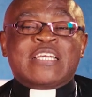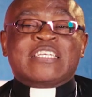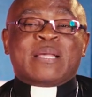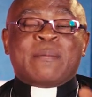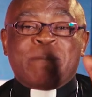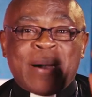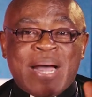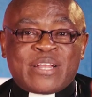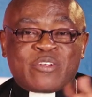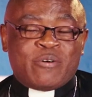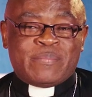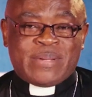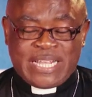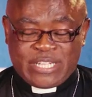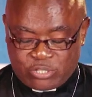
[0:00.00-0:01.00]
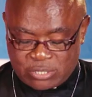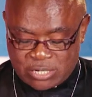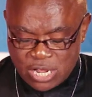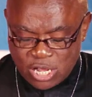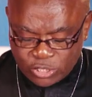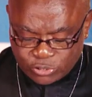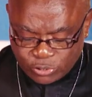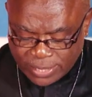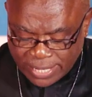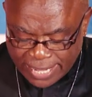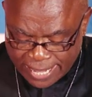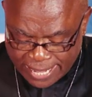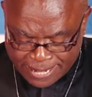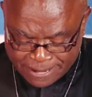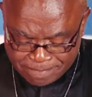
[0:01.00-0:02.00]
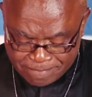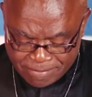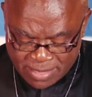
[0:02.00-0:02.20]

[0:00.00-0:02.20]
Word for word: it's a bad combination. So here,